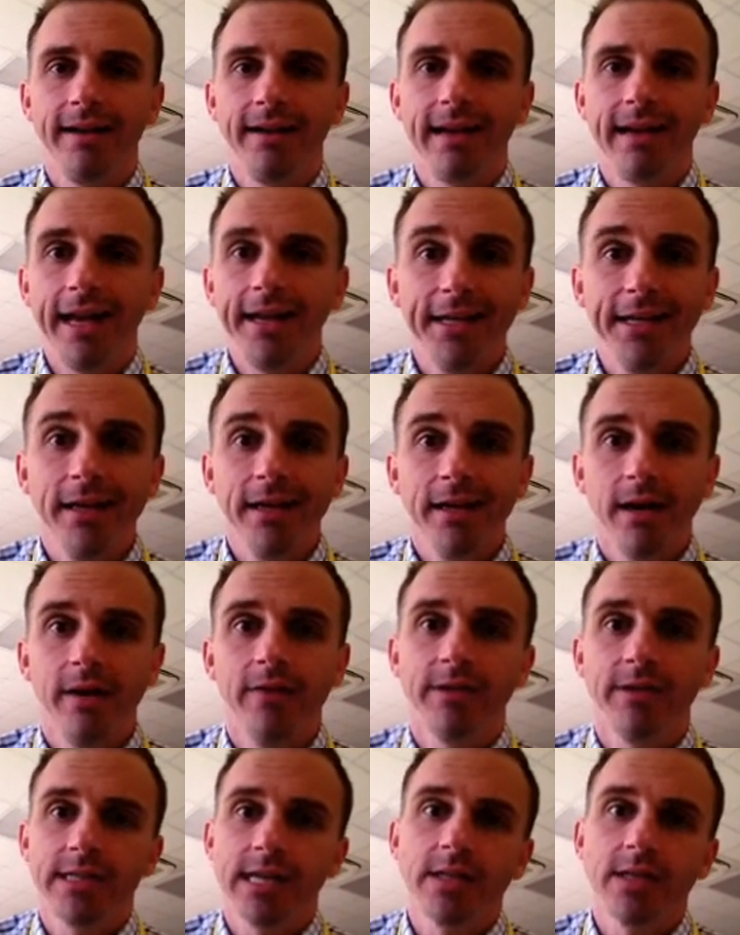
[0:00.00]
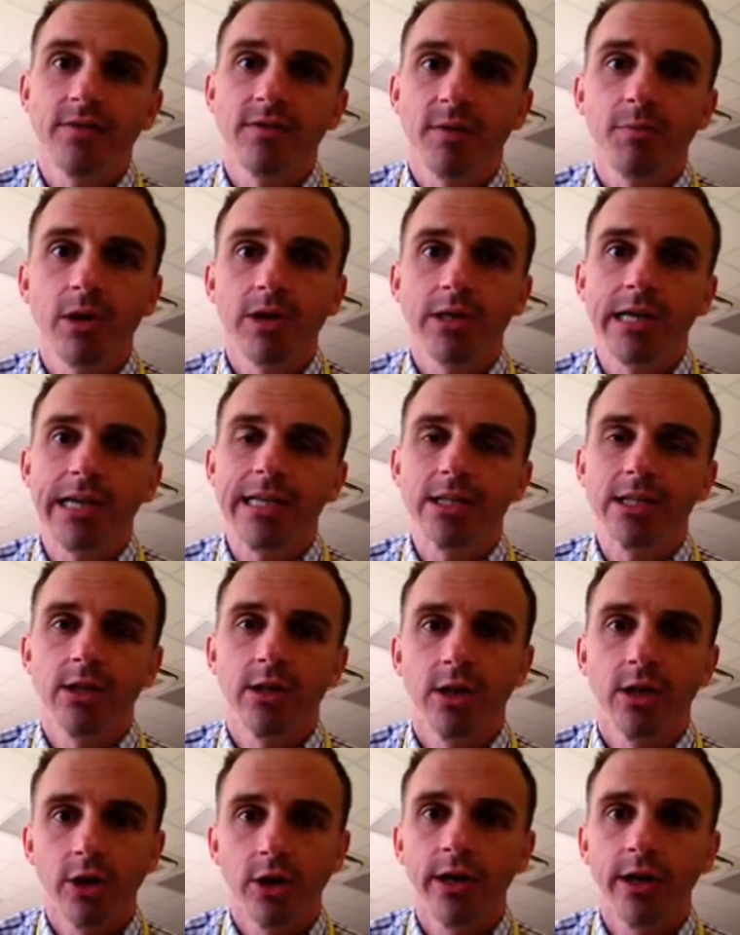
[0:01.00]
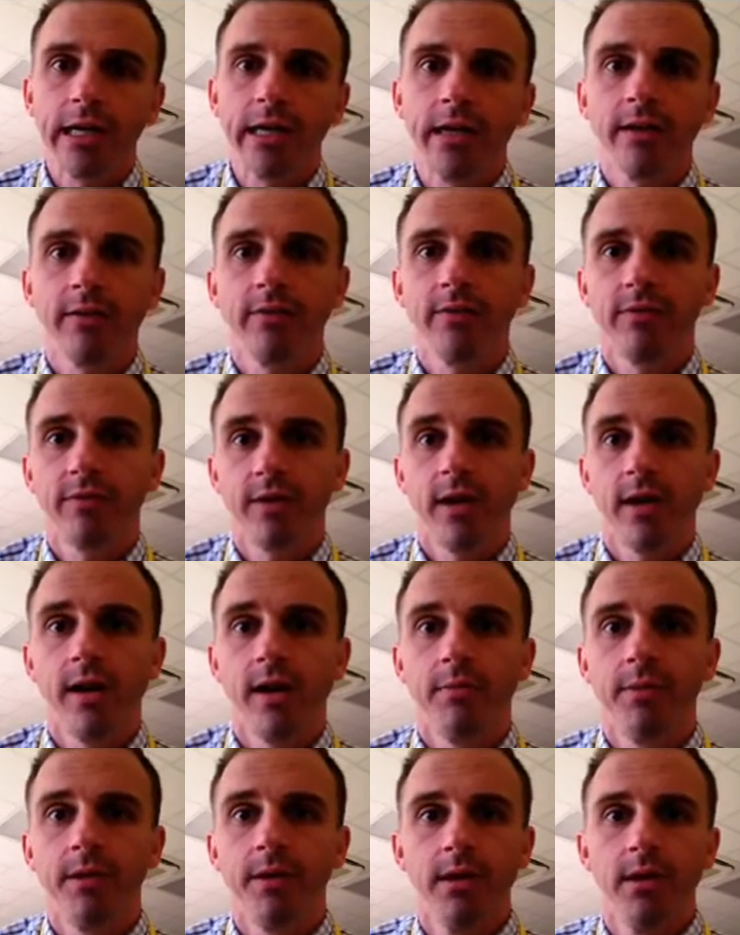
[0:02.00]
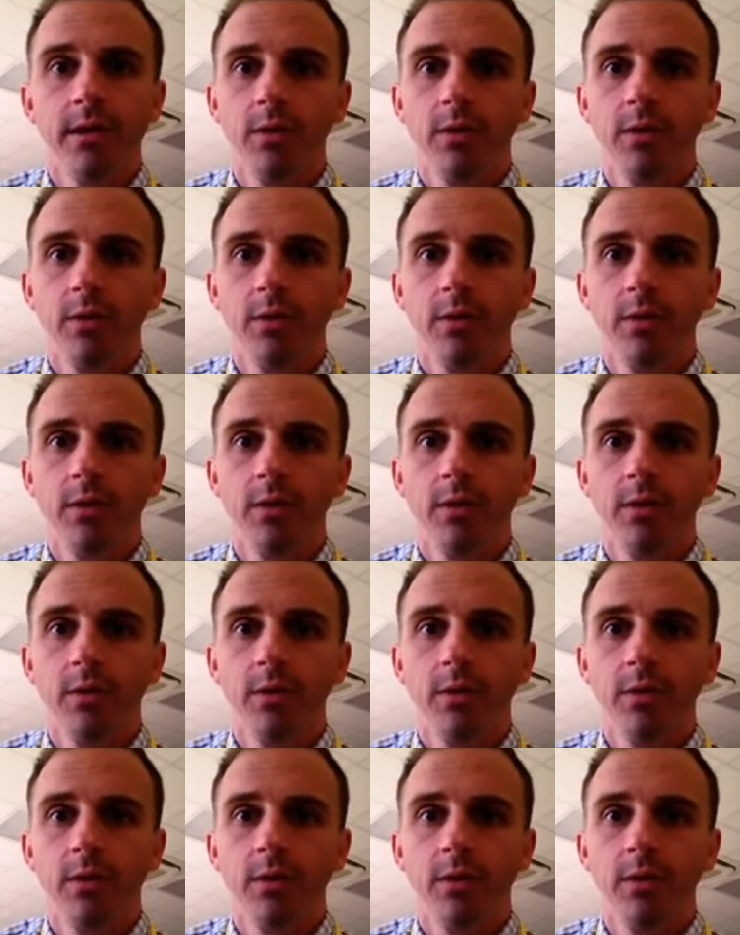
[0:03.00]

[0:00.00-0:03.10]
idea of a science fair project is learning from